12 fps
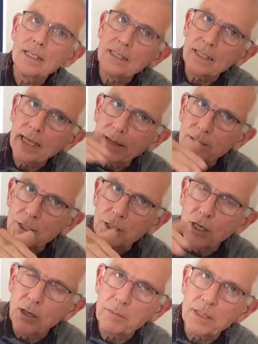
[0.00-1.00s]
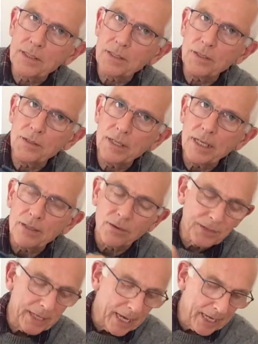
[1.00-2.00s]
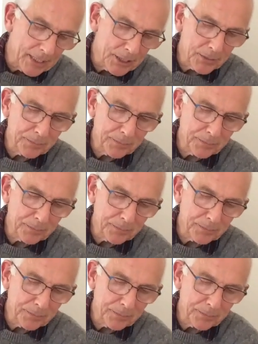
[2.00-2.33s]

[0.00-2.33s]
to get the sharpness that you need on the edge.